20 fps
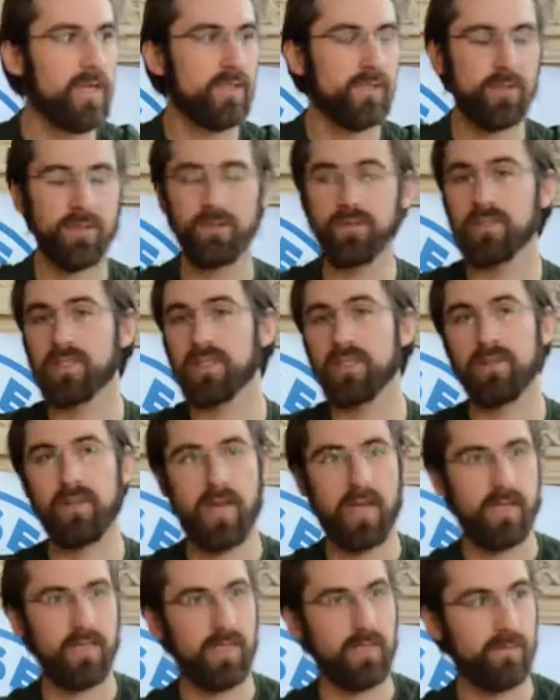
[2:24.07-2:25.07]
So you'll see
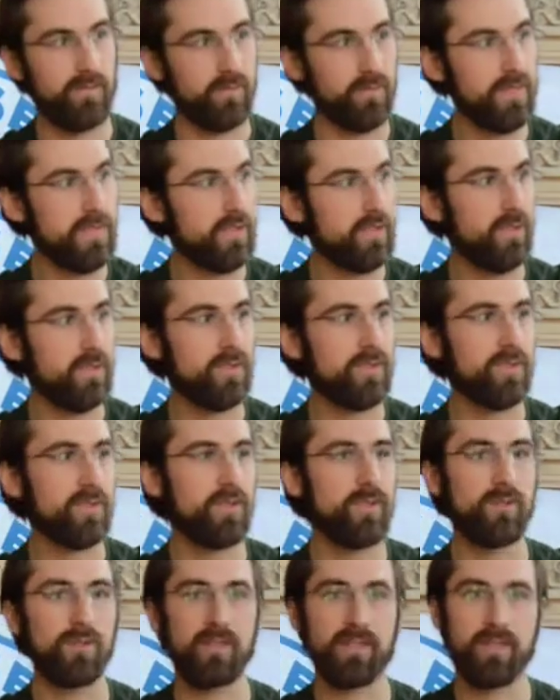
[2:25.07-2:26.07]
that in
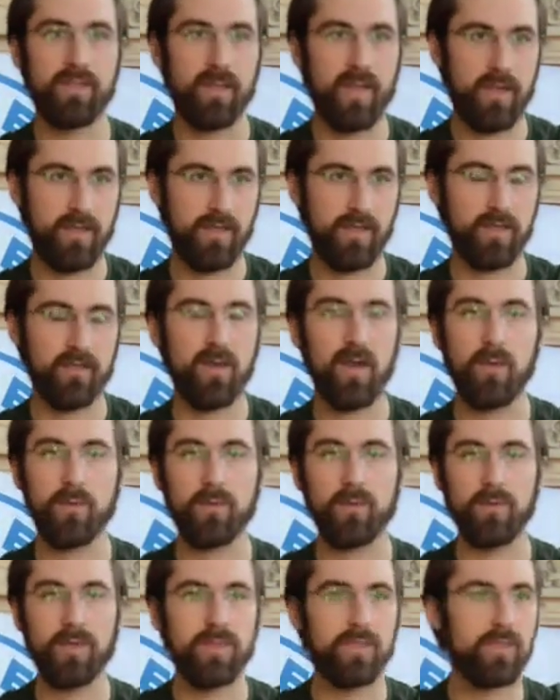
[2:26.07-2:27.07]
research, you'll see that in our
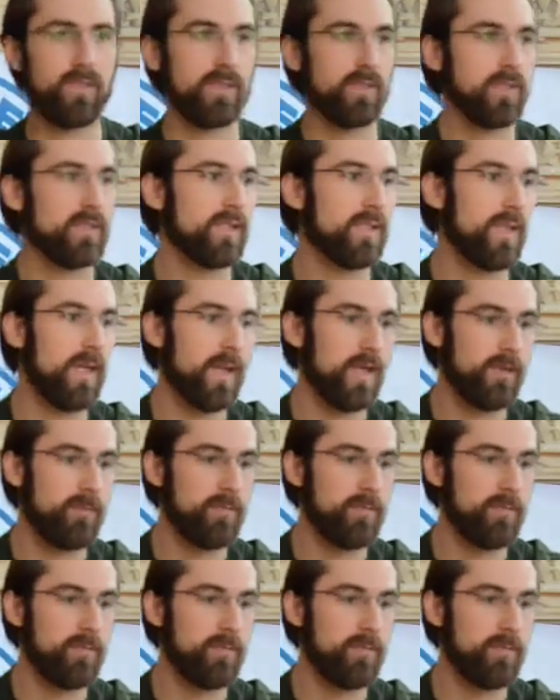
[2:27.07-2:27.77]
operations,